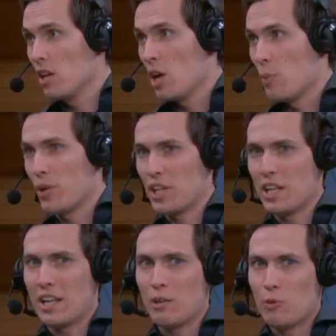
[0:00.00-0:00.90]
But then
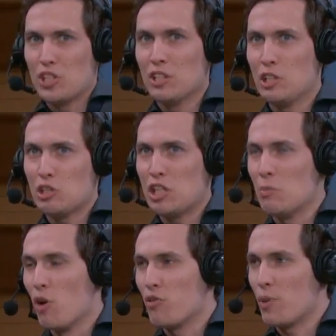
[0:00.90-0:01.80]
again, we still need to see
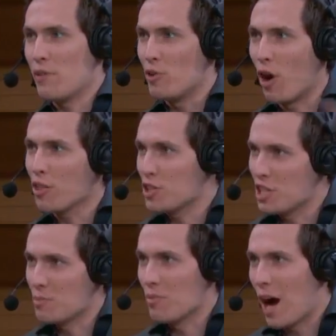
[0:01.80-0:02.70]
more from every other
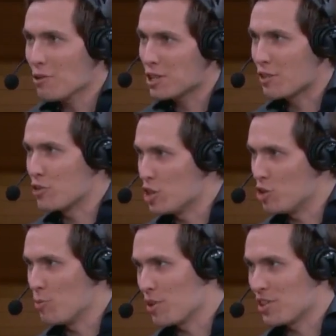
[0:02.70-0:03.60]
team outside of G2
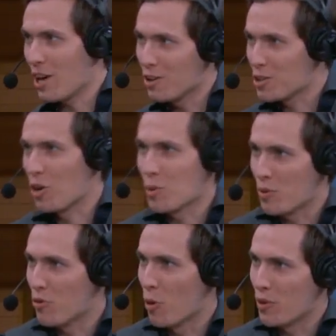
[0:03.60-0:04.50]
because they're also
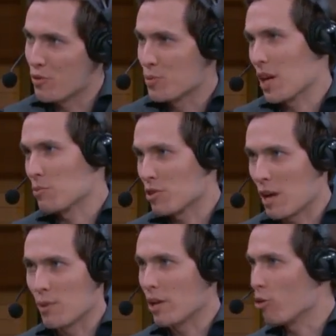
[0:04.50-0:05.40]
underperforming from time to time,
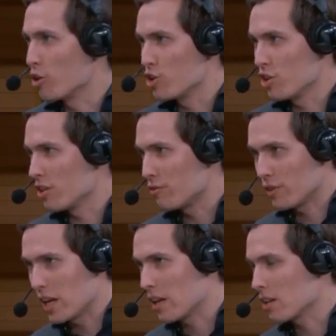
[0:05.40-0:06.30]
like Origin and
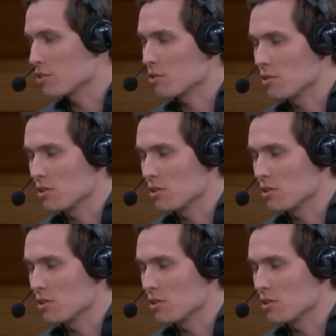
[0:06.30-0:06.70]
Fnatic and so on.